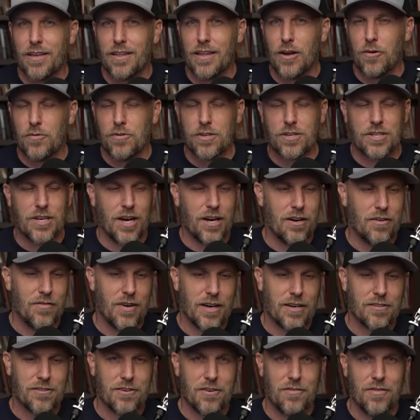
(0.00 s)
There was a ton of
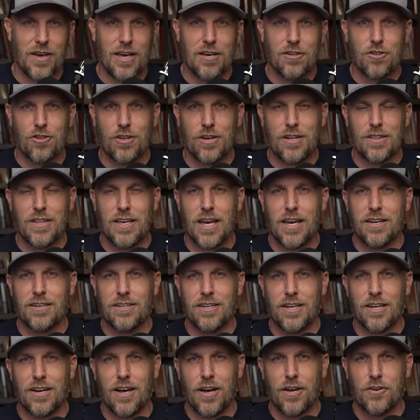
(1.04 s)
excavation in the
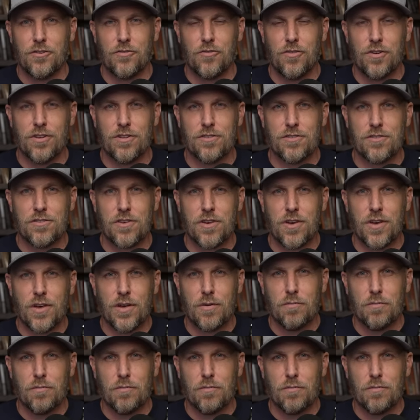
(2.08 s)
1800s,